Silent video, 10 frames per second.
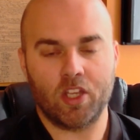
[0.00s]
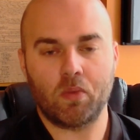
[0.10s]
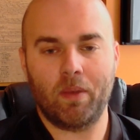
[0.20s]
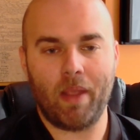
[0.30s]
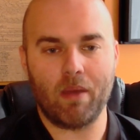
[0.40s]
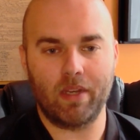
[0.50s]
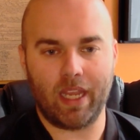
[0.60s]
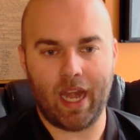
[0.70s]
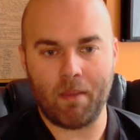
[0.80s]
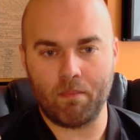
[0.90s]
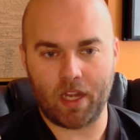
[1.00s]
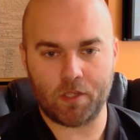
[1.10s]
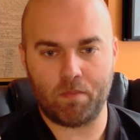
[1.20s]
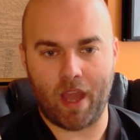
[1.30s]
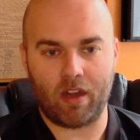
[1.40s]
Because we'd be able to get a
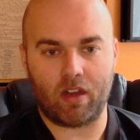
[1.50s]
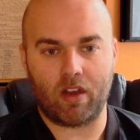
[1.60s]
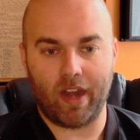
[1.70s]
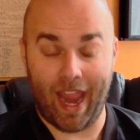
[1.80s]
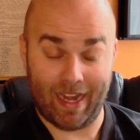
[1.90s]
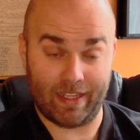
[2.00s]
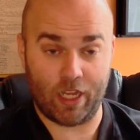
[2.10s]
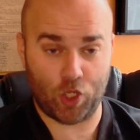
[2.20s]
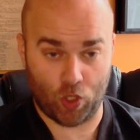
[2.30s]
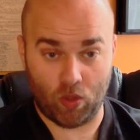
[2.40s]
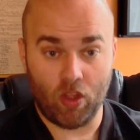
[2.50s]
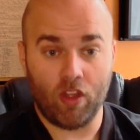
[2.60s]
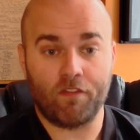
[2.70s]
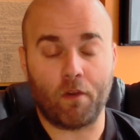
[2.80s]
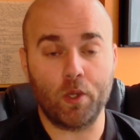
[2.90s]
much better and additional
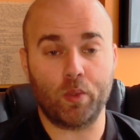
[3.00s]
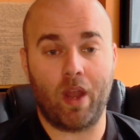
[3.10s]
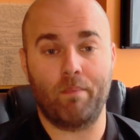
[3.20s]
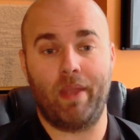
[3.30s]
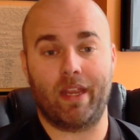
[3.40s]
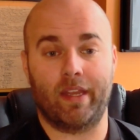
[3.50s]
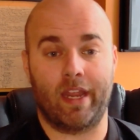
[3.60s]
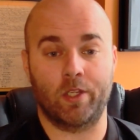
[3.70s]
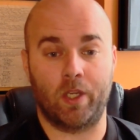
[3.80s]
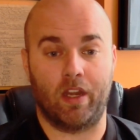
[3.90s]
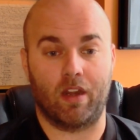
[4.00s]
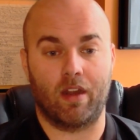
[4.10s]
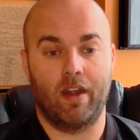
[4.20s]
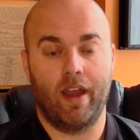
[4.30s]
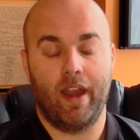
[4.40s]
first-round pick next
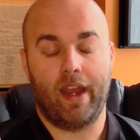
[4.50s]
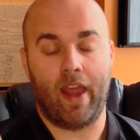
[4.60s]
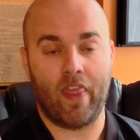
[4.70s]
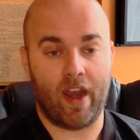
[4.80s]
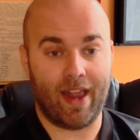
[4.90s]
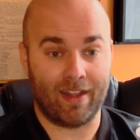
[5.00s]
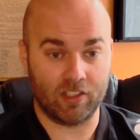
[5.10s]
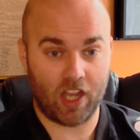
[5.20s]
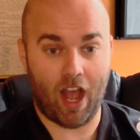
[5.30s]
year. And then on